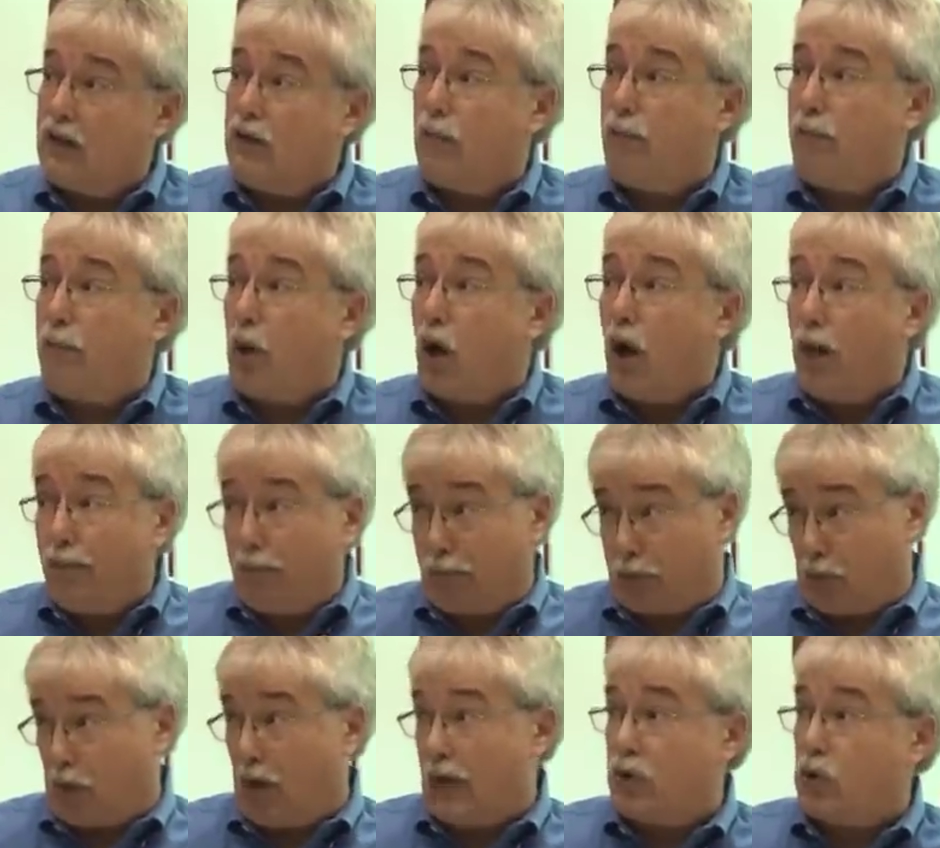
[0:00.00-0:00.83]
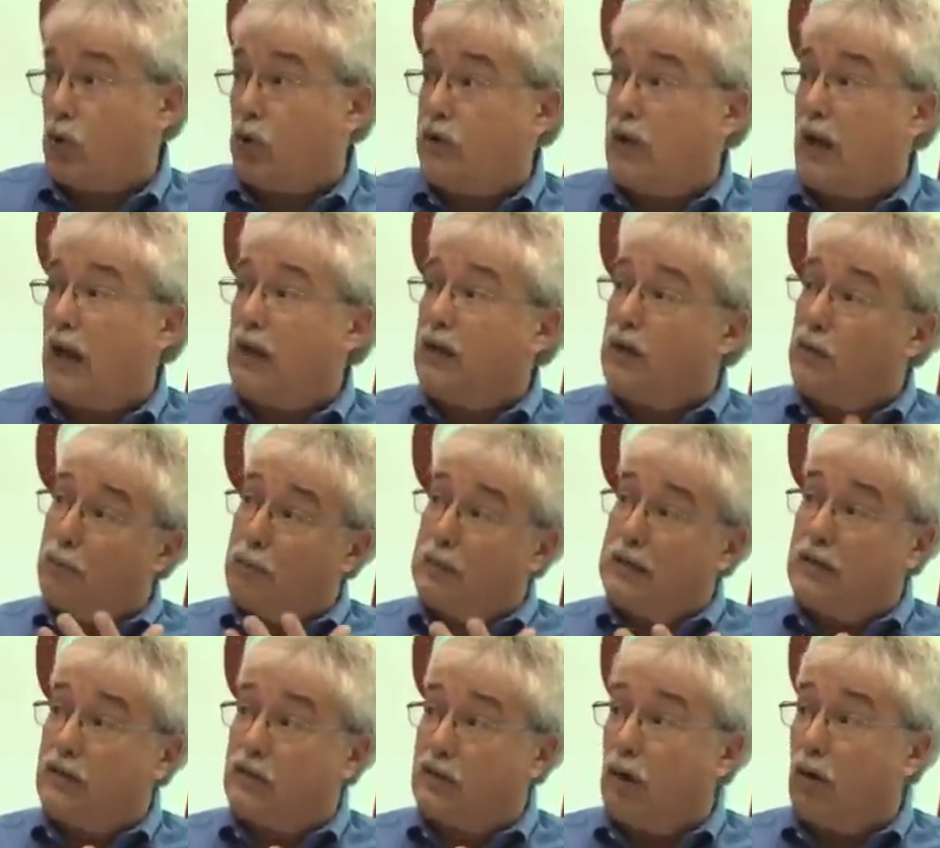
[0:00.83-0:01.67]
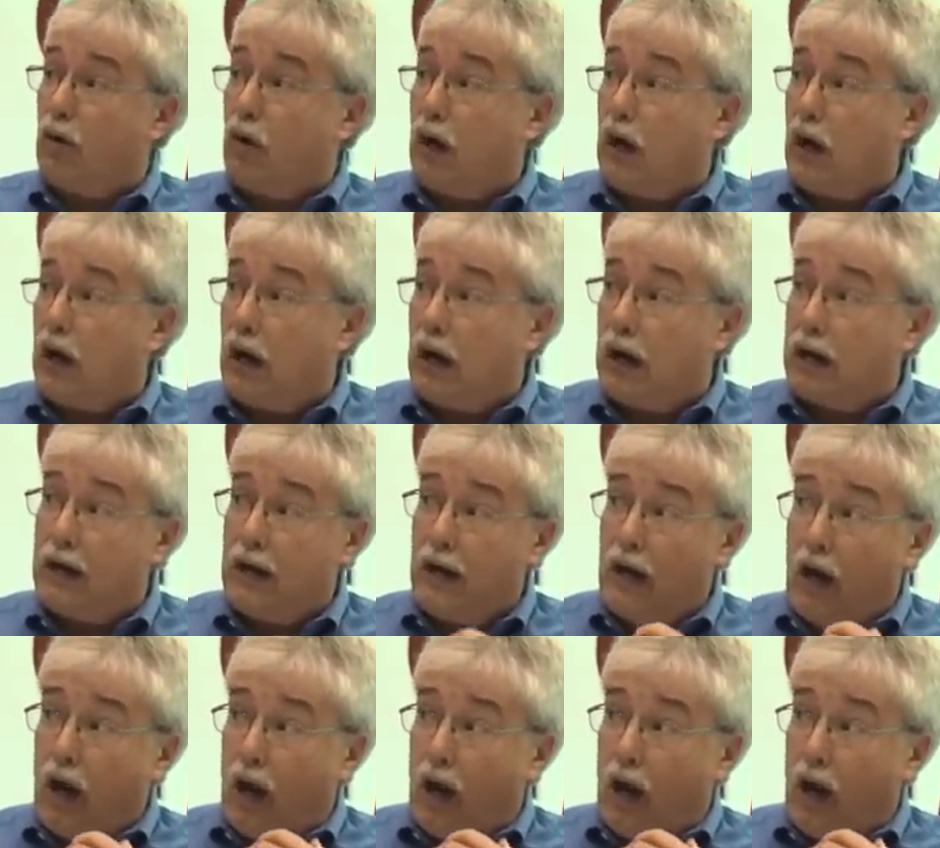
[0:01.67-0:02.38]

the pump pressures had to be so high.